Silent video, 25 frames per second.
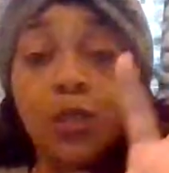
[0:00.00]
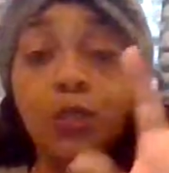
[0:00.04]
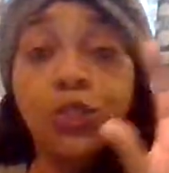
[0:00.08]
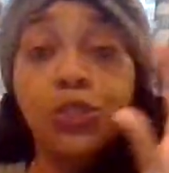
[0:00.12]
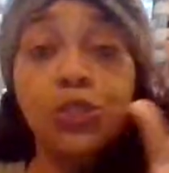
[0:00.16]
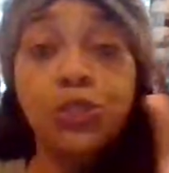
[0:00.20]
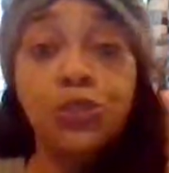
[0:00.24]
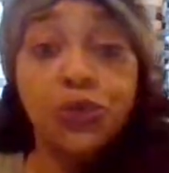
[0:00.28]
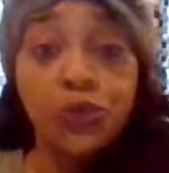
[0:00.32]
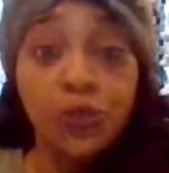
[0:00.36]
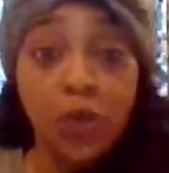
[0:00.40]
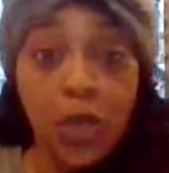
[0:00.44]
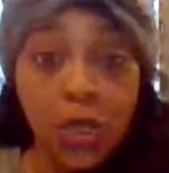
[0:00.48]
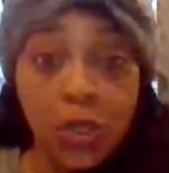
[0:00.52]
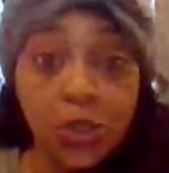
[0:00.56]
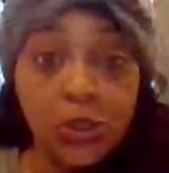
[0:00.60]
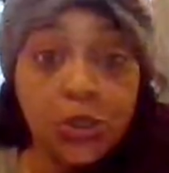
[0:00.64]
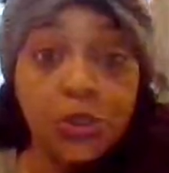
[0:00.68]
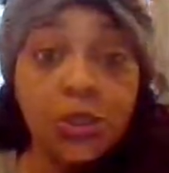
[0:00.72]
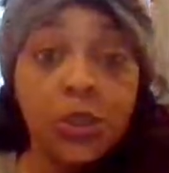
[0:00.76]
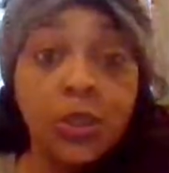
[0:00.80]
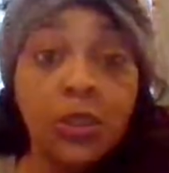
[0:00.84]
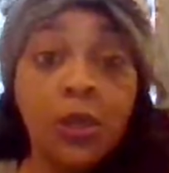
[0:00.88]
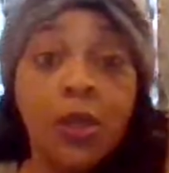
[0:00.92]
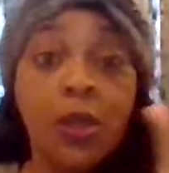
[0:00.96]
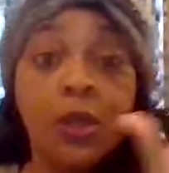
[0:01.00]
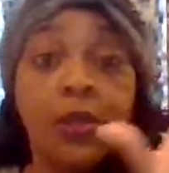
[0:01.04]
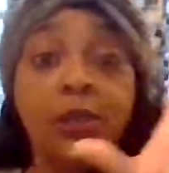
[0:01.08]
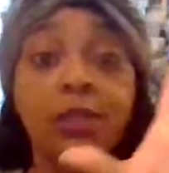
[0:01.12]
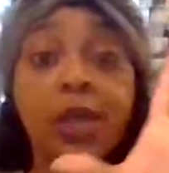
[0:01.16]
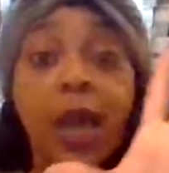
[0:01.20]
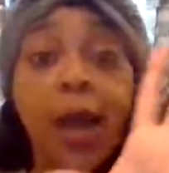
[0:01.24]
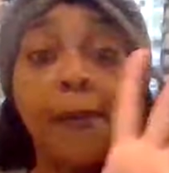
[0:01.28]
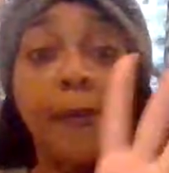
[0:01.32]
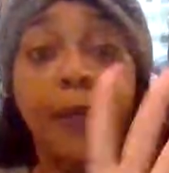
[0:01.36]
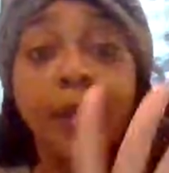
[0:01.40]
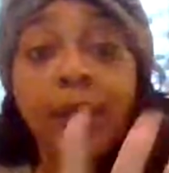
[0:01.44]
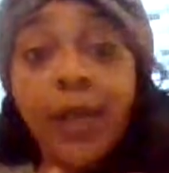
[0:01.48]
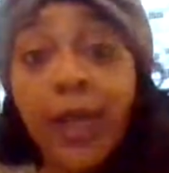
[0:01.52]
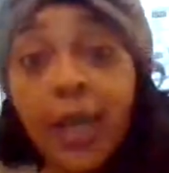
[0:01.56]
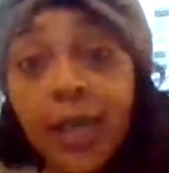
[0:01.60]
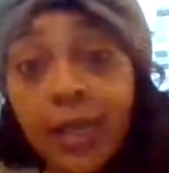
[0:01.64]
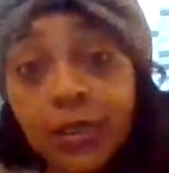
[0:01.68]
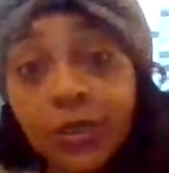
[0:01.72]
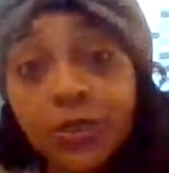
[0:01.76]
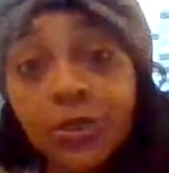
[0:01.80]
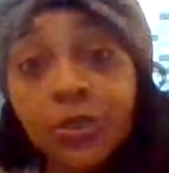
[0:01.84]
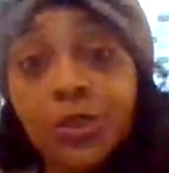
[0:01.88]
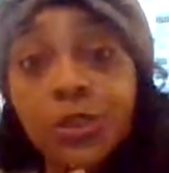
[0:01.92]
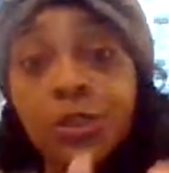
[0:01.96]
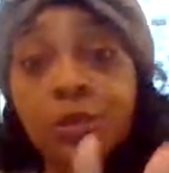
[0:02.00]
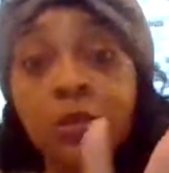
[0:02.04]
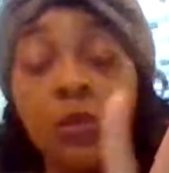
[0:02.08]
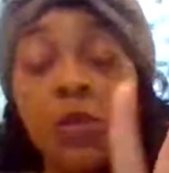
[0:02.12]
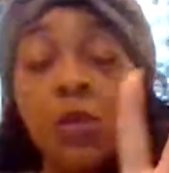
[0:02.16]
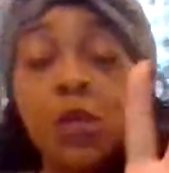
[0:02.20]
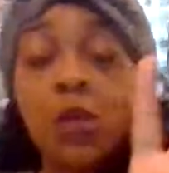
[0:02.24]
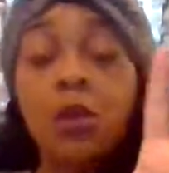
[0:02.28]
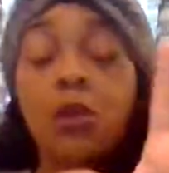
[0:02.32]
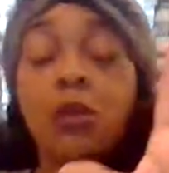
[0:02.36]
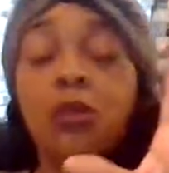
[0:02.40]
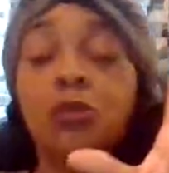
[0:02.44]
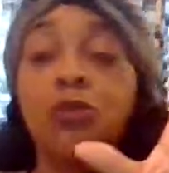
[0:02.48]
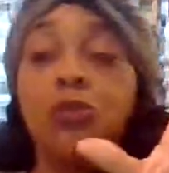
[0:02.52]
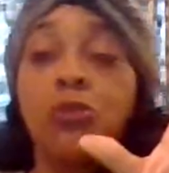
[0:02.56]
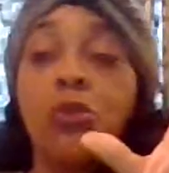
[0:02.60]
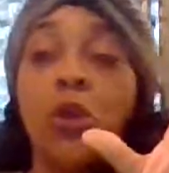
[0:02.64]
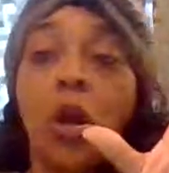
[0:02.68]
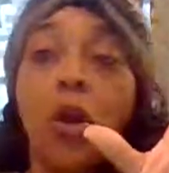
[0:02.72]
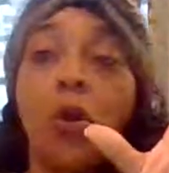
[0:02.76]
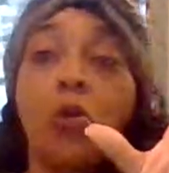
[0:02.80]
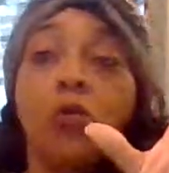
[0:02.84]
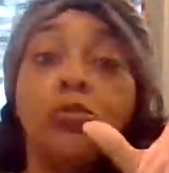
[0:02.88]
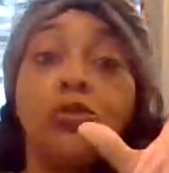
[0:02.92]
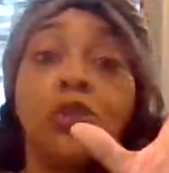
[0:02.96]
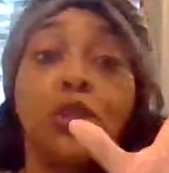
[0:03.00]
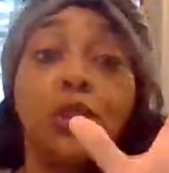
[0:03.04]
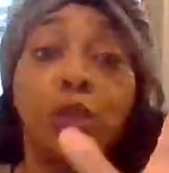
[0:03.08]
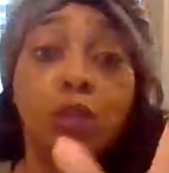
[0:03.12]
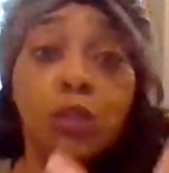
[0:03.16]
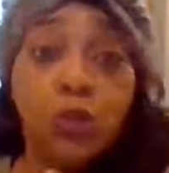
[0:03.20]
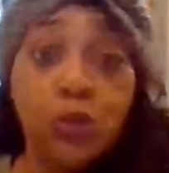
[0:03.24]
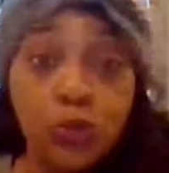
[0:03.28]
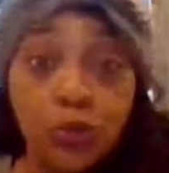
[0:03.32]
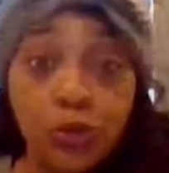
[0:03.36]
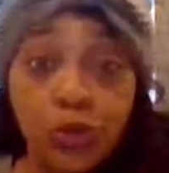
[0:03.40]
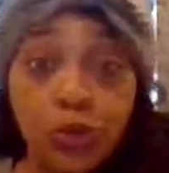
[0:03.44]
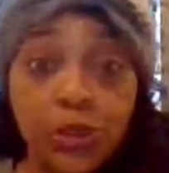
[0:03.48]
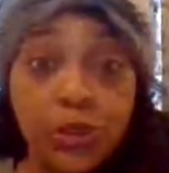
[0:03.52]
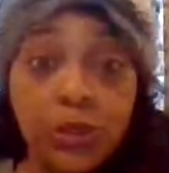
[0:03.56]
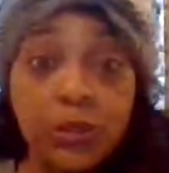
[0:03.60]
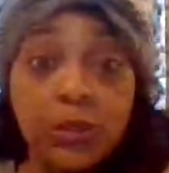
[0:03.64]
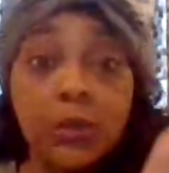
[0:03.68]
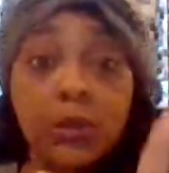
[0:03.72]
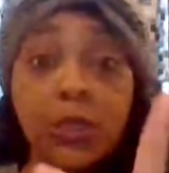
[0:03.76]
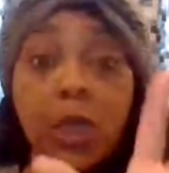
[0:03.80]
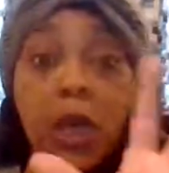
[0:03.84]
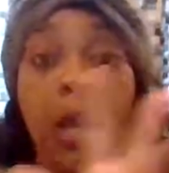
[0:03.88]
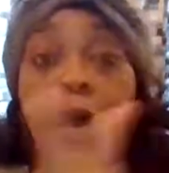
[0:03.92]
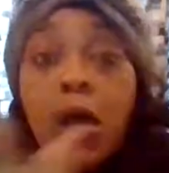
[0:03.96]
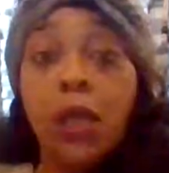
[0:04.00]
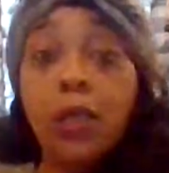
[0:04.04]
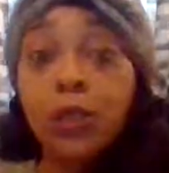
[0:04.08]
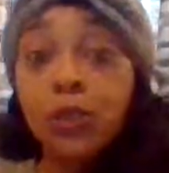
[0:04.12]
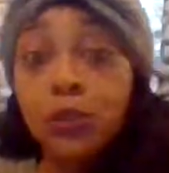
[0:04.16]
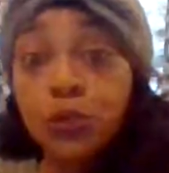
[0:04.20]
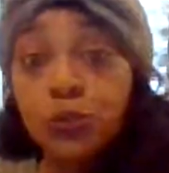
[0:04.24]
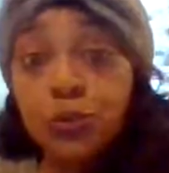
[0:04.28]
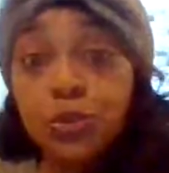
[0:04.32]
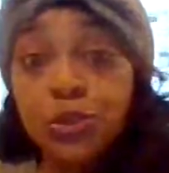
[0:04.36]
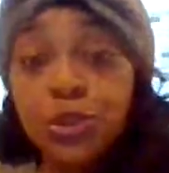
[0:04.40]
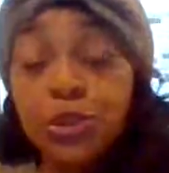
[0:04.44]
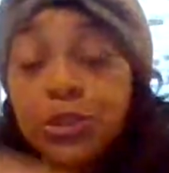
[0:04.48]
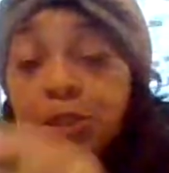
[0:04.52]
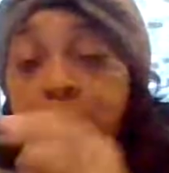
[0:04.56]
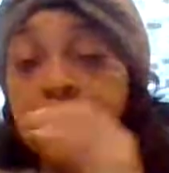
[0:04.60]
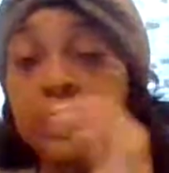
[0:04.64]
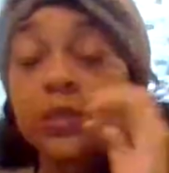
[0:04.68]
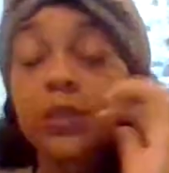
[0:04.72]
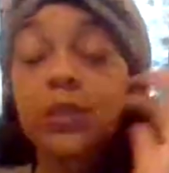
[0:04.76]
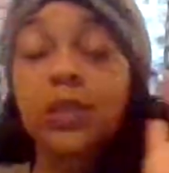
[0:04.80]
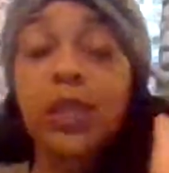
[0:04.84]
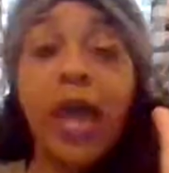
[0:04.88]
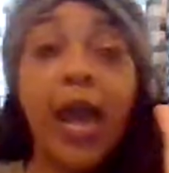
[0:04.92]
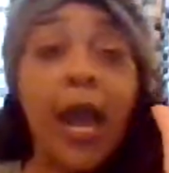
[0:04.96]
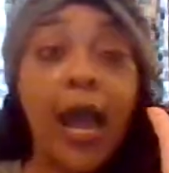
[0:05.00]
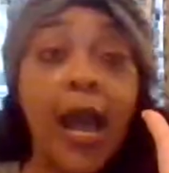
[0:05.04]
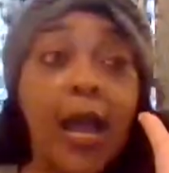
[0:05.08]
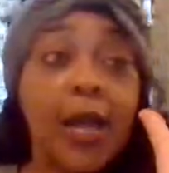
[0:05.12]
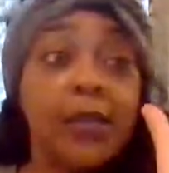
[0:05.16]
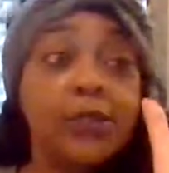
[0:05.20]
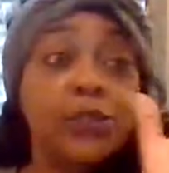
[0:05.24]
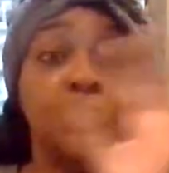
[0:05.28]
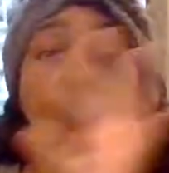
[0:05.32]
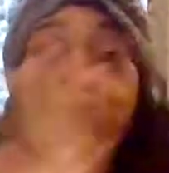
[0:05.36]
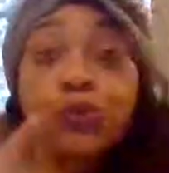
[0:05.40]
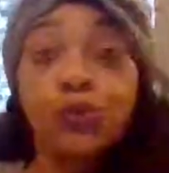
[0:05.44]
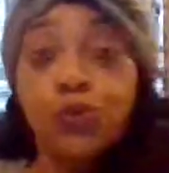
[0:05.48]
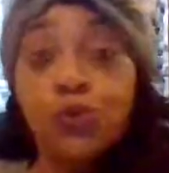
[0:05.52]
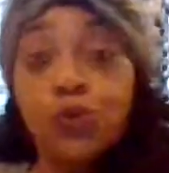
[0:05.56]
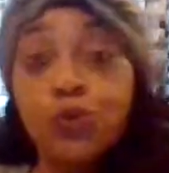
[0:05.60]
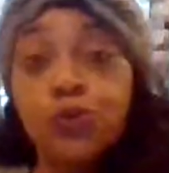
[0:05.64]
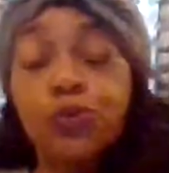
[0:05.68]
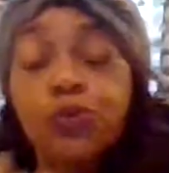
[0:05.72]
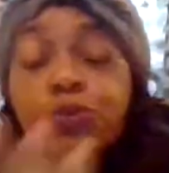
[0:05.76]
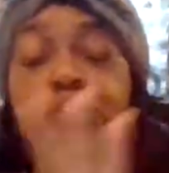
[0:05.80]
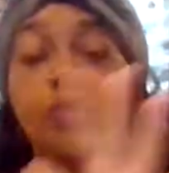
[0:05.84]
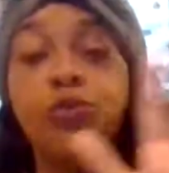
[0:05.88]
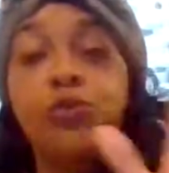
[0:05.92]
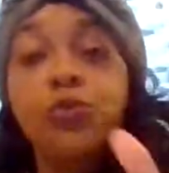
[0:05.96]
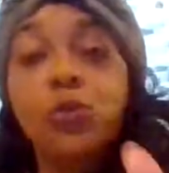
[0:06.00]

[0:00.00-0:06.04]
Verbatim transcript: destruction, domination, you know, delusions, illusions, lies, truth.